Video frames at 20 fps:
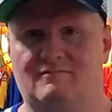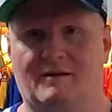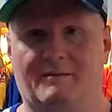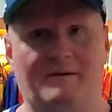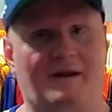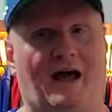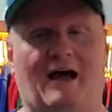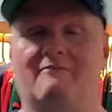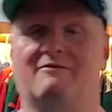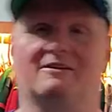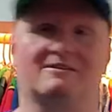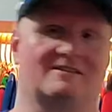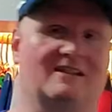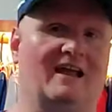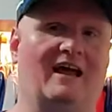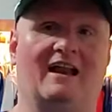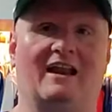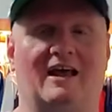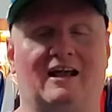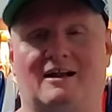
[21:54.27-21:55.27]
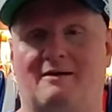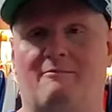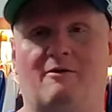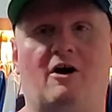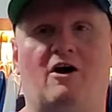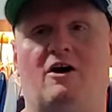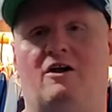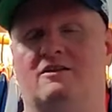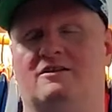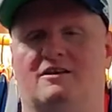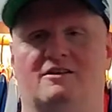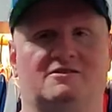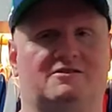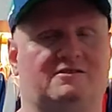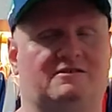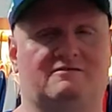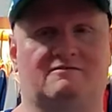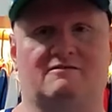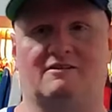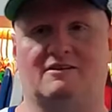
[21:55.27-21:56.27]
I mean, obviously, I like them all.
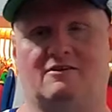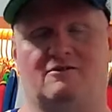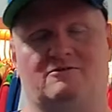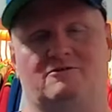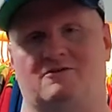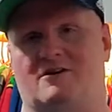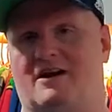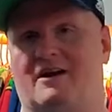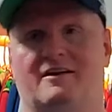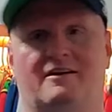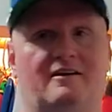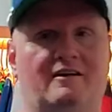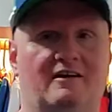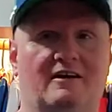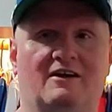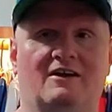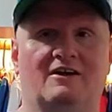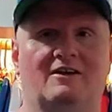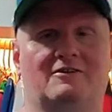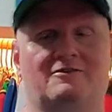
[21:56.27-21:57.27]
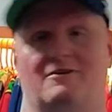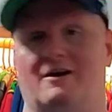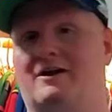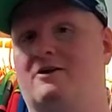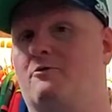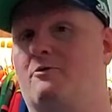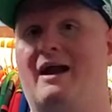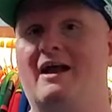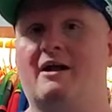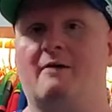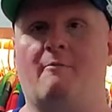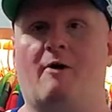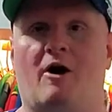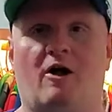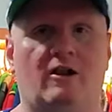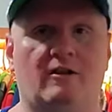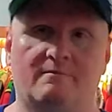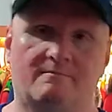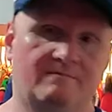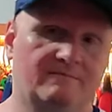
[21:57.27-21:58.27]
Just you know, trying to trying to rank them
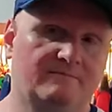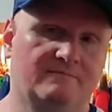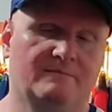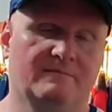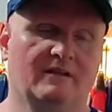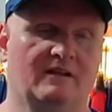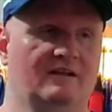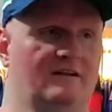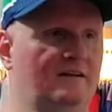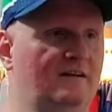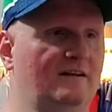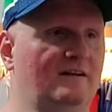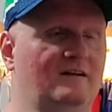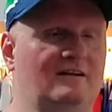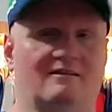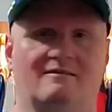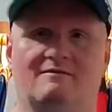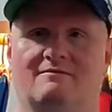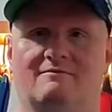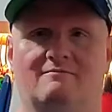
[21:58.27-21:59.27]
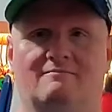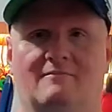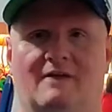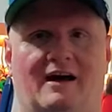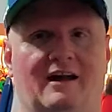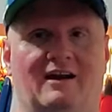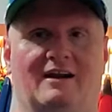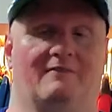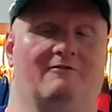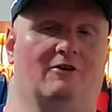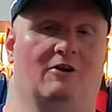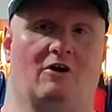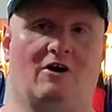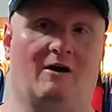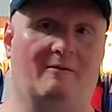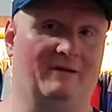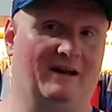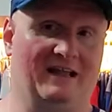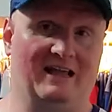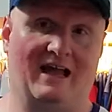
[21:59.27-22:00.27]
all. I don't even know
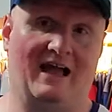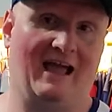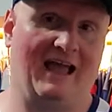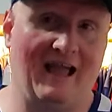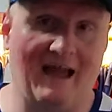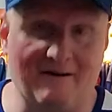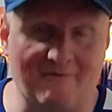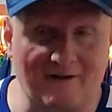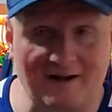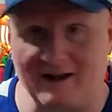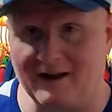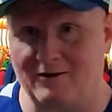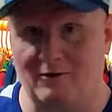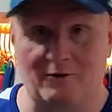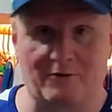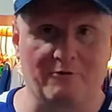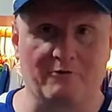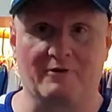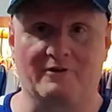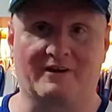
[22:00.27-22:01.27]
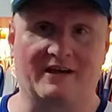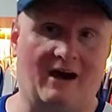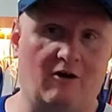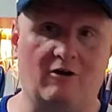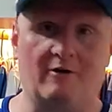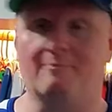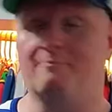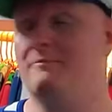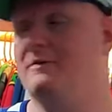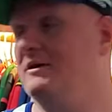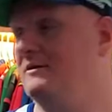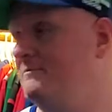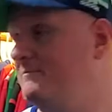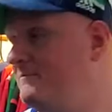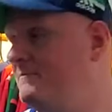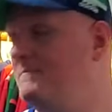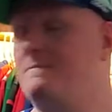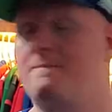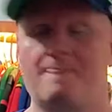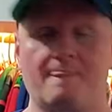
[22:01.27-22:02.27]
how many I have. I gotta go through and count them, but
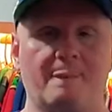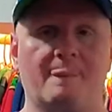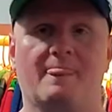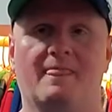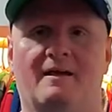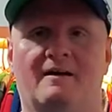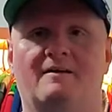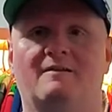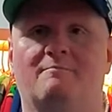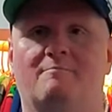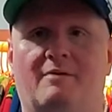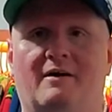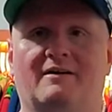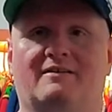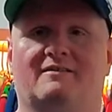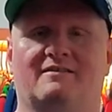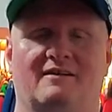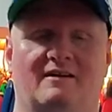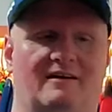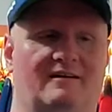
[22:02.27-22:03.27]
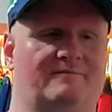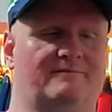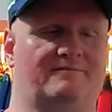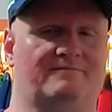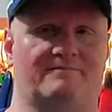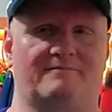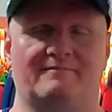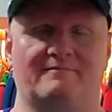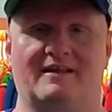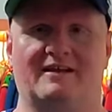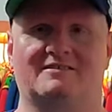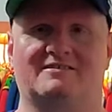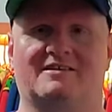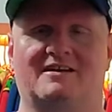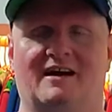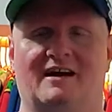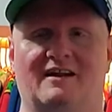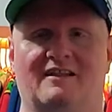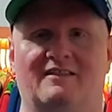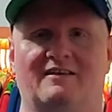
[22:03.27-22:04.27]
but uh, that's
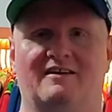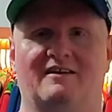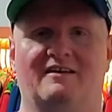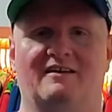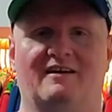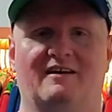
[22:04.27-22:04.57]
kind of the